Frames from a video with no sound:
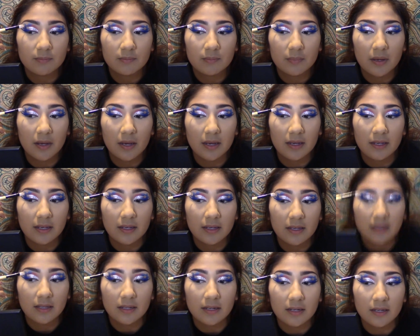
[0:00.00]
packing
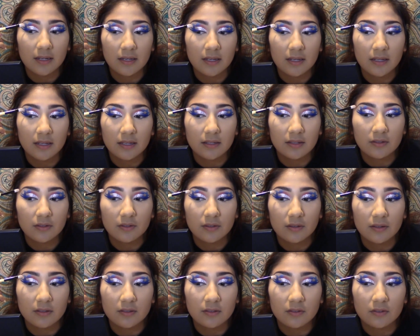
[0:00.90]
it into
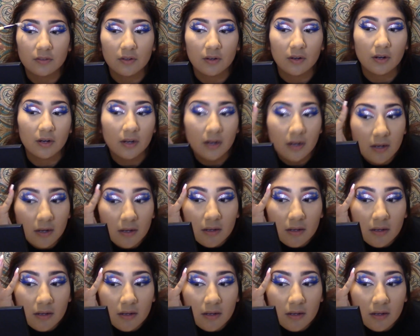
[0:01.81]
the star